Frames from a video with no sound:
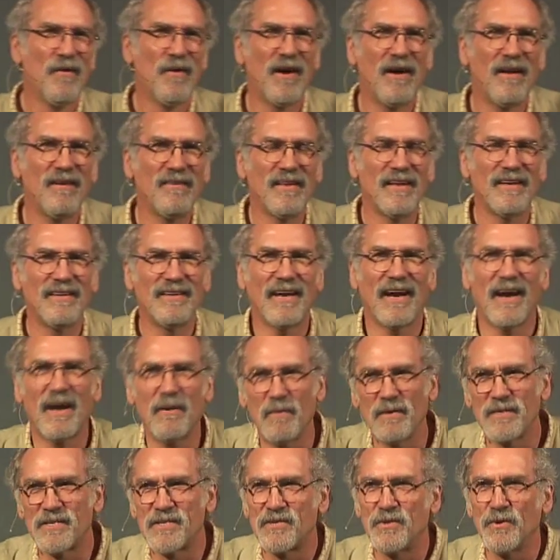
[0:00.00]
well,
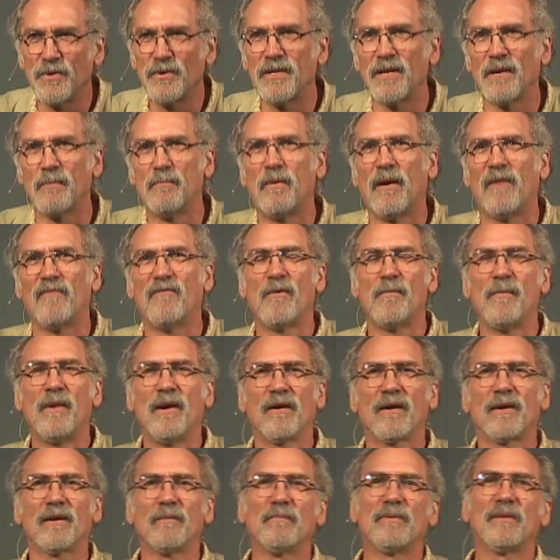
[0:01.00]
I'm a student of, of,
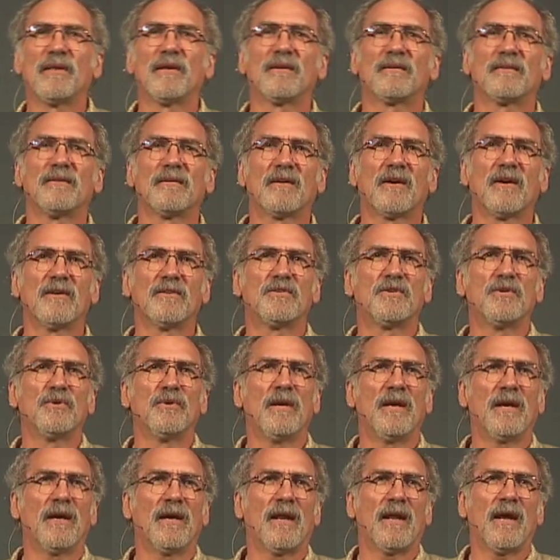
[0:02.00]
American political
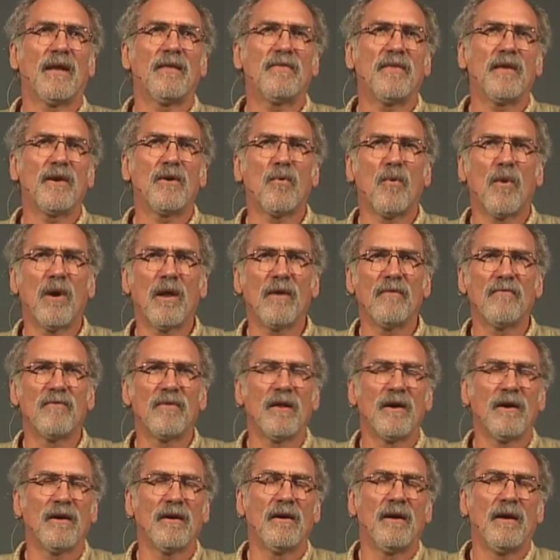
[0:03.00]
cartooning, and I think one of
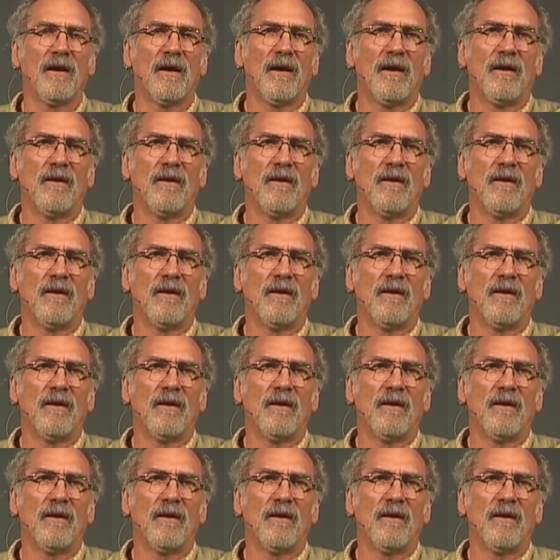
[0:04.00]
the